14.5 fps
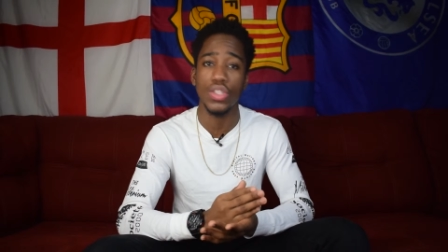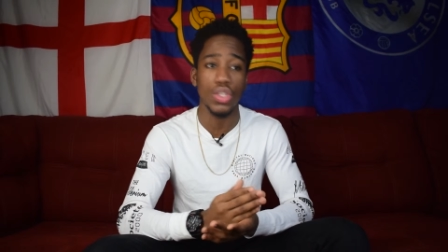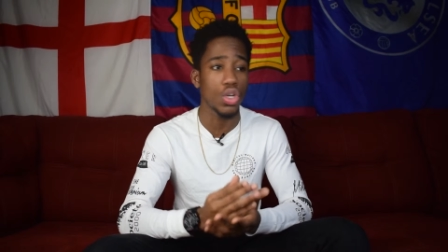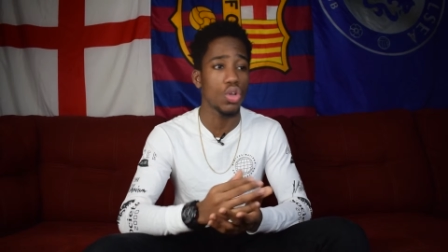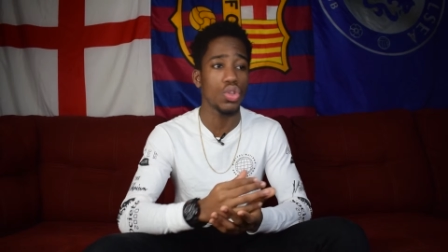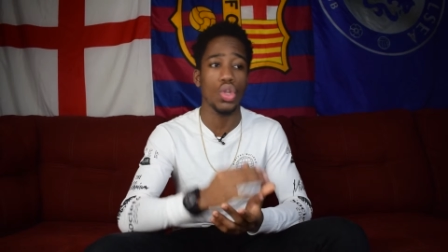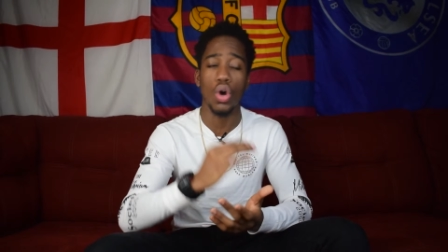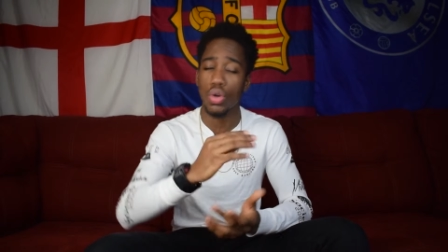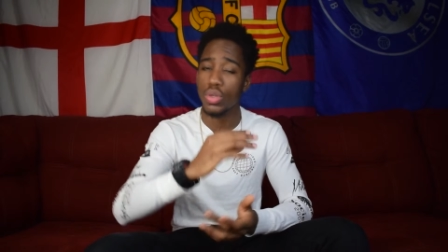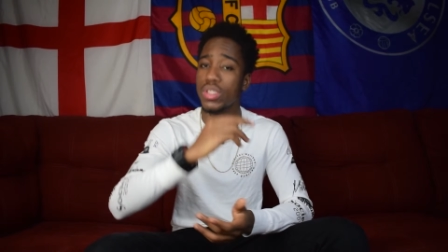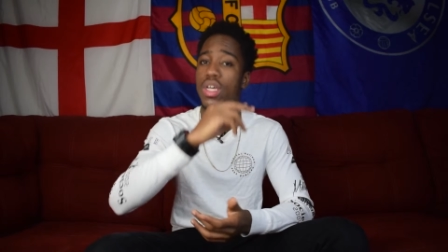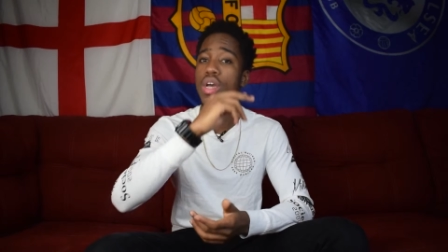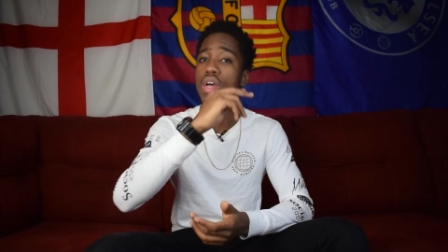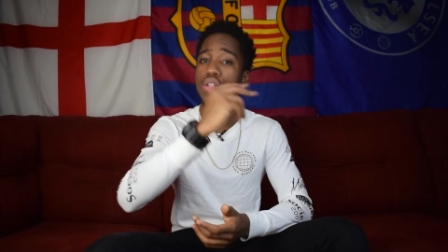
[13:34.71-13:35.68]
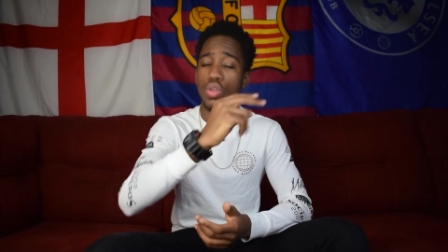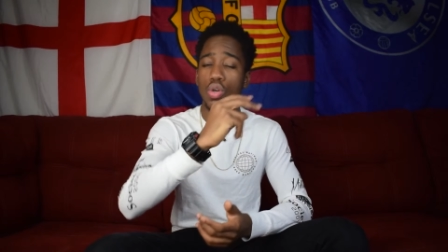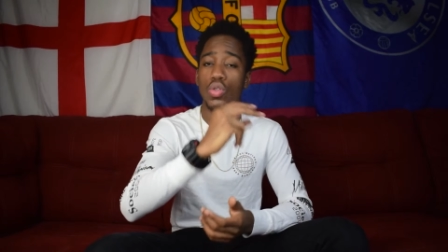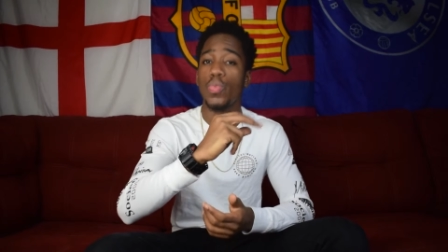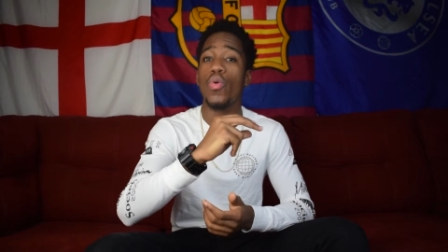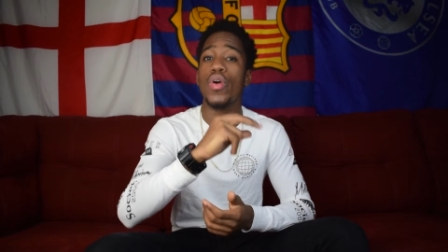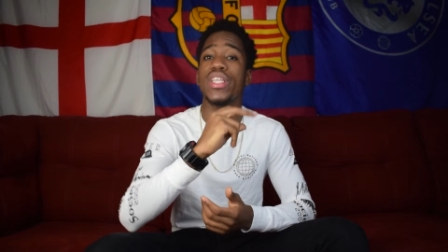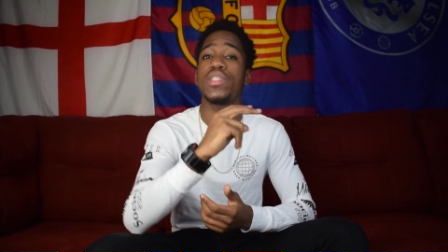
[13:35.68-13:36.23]
You know, those those
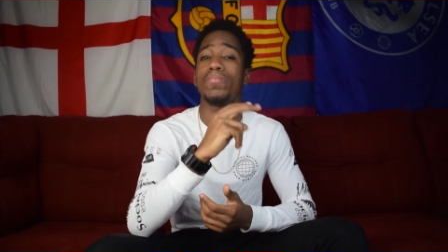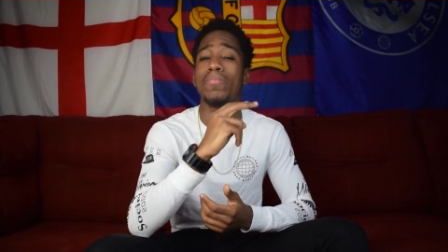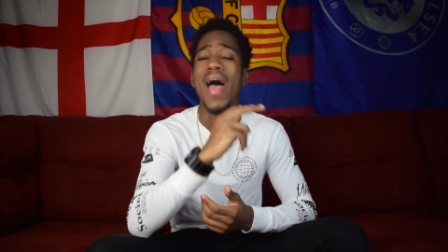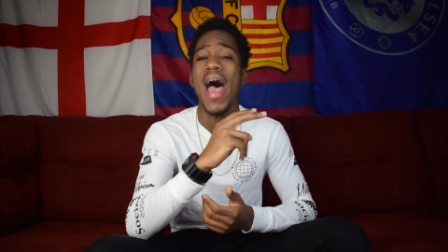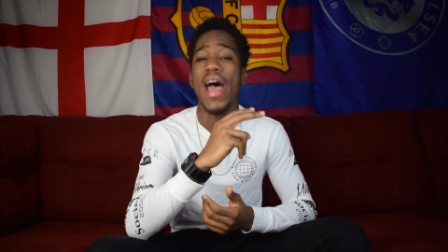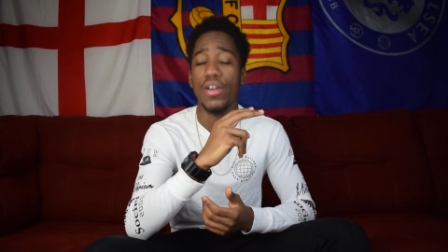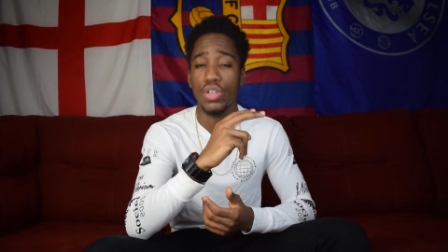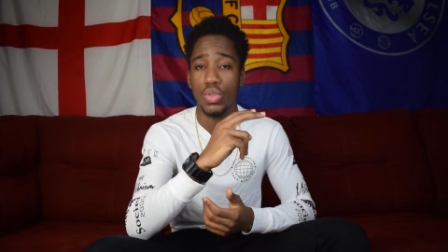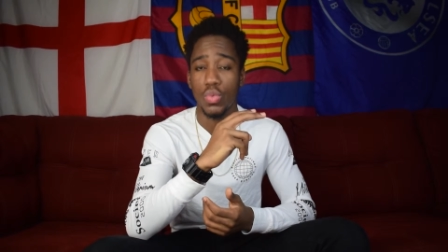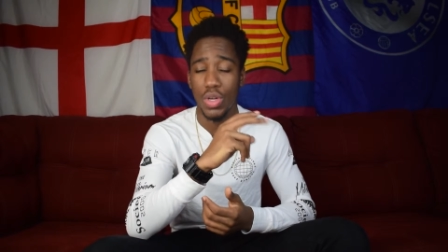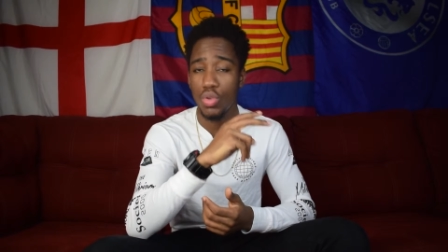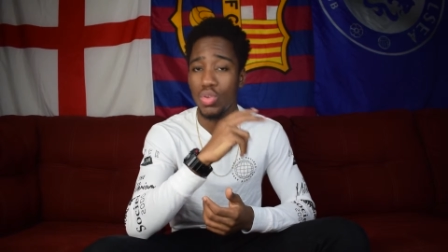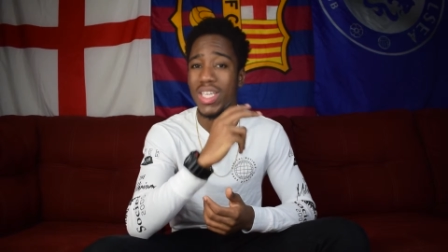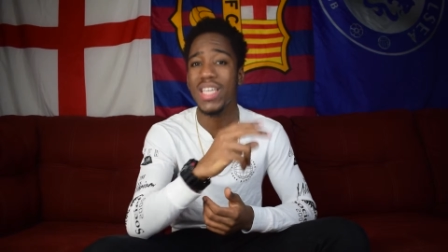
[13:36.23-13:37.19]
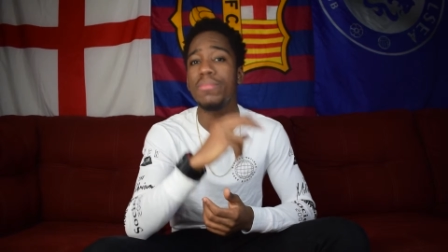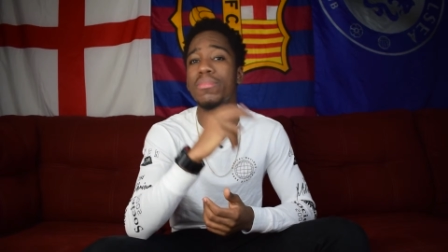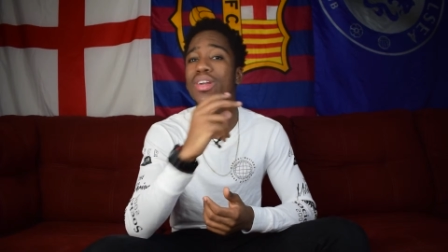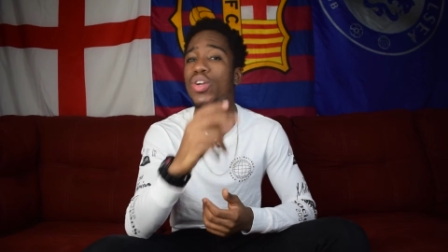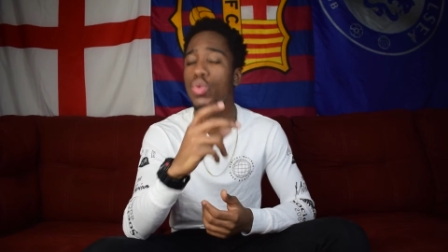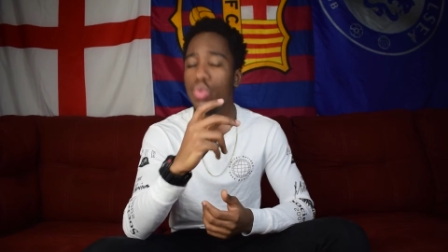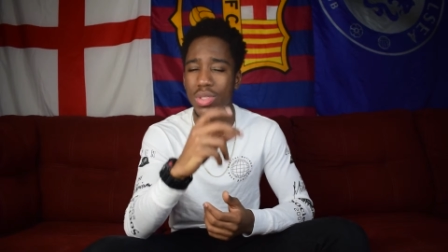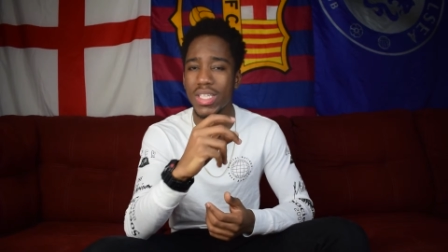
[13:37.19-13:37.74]
points matters when you keep
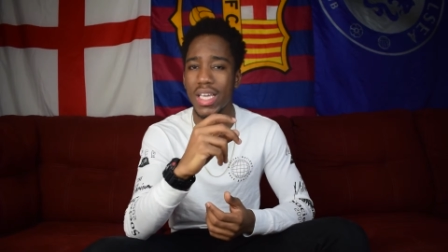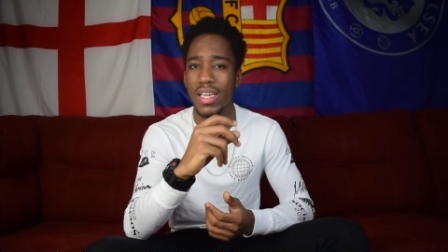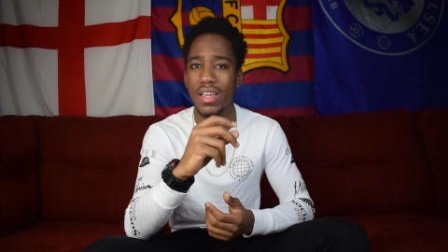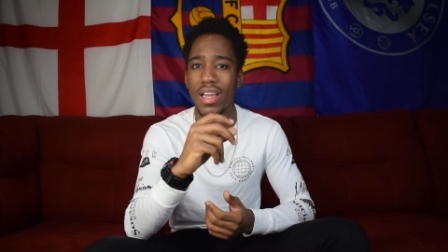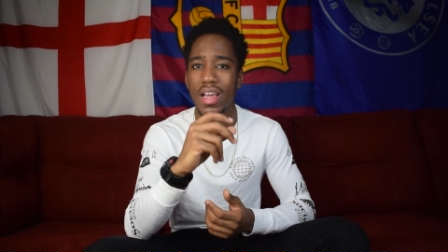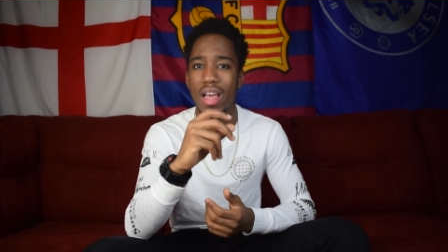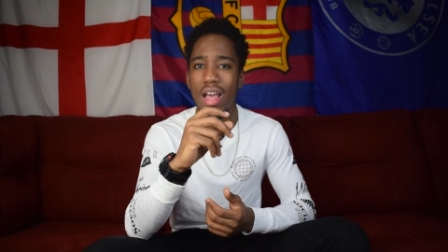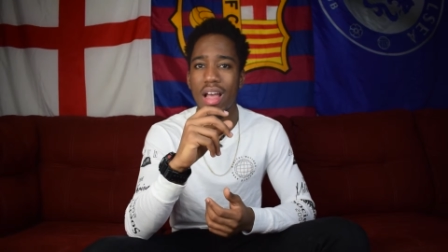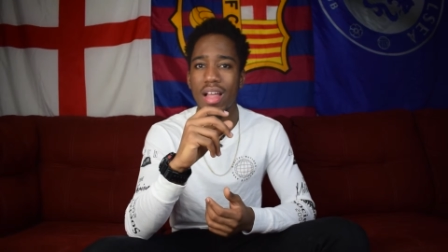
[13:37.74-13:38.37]
losing